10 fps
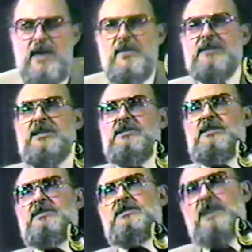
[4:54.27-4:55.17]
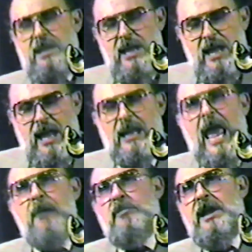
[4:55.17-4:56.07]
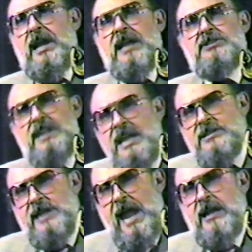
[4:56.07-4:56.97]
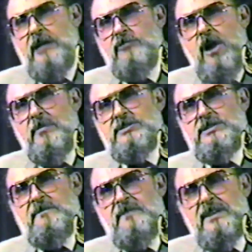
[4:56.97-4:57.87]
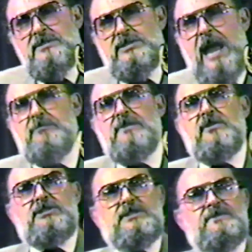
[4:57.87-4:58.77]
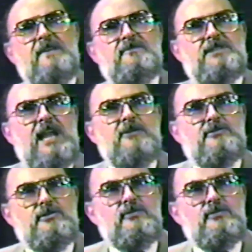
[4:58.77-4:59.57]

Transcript: This is this elaborated in detail in Romans the 5th chapter verses 15 through